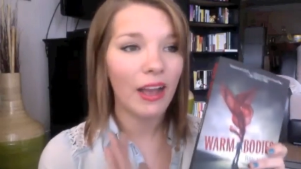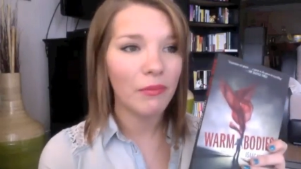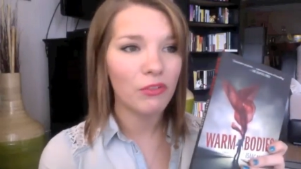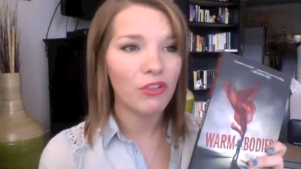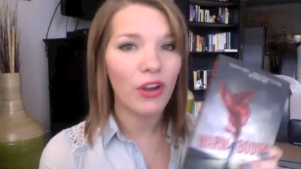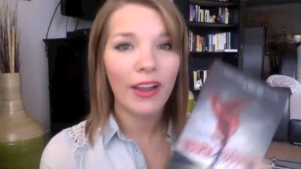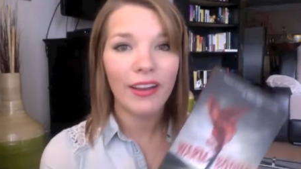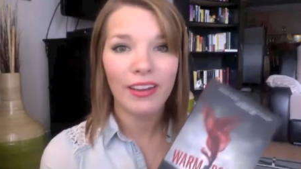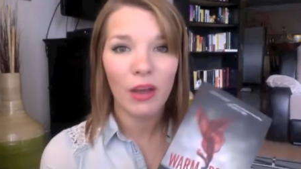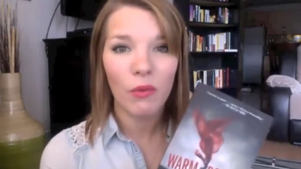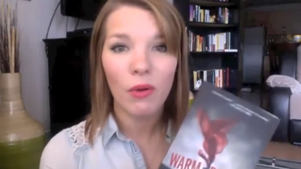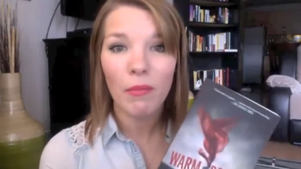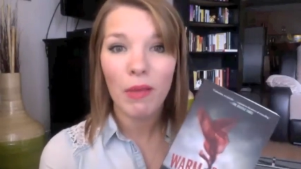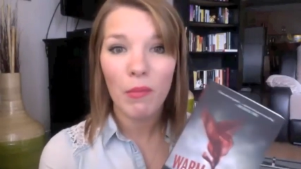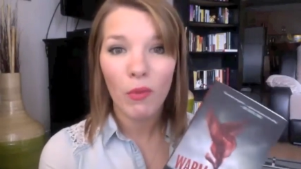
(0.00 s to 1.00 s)
I'm trying I
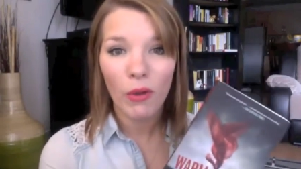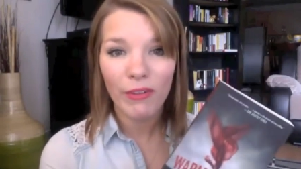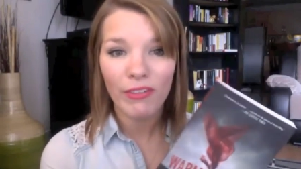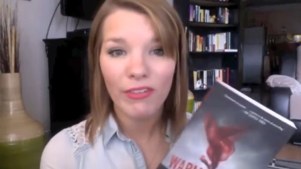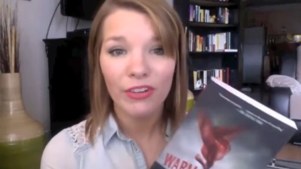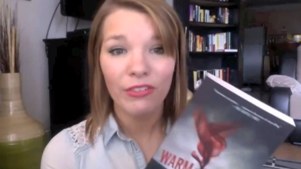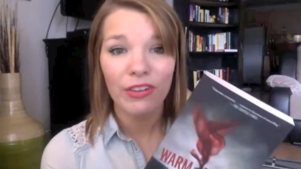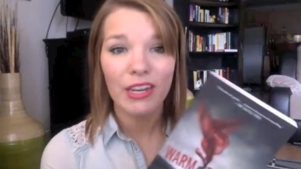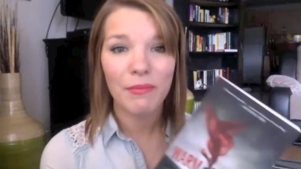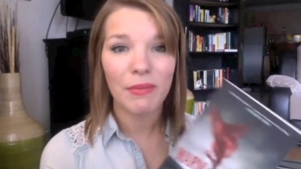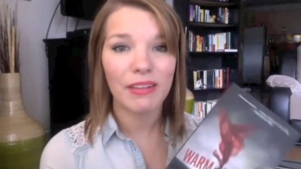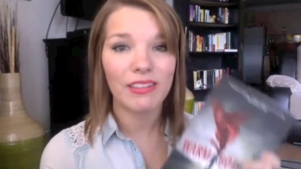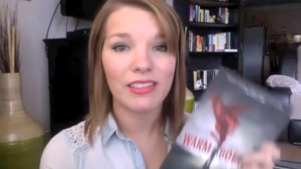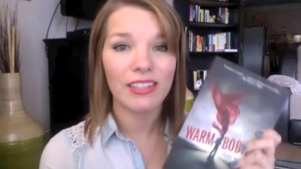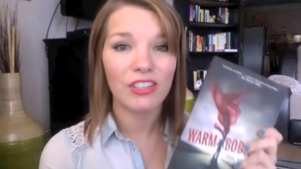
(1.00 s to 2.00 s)
want my boyfriend to read it
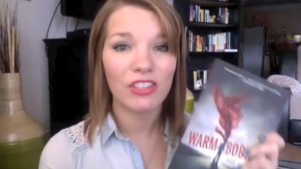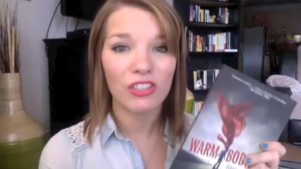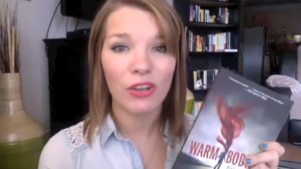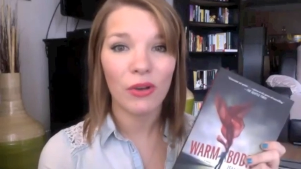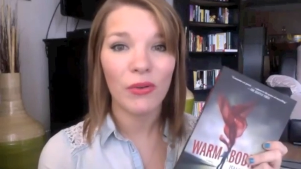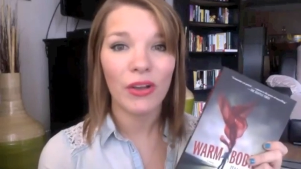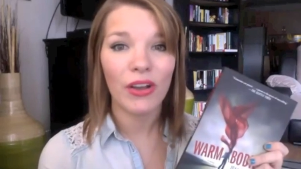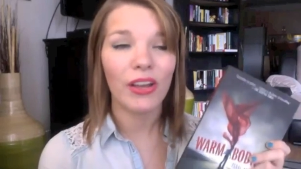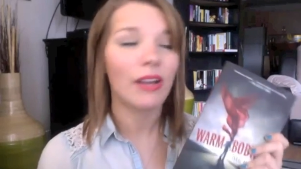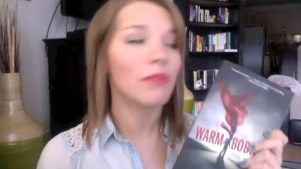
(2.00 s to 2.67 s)
because it's so good.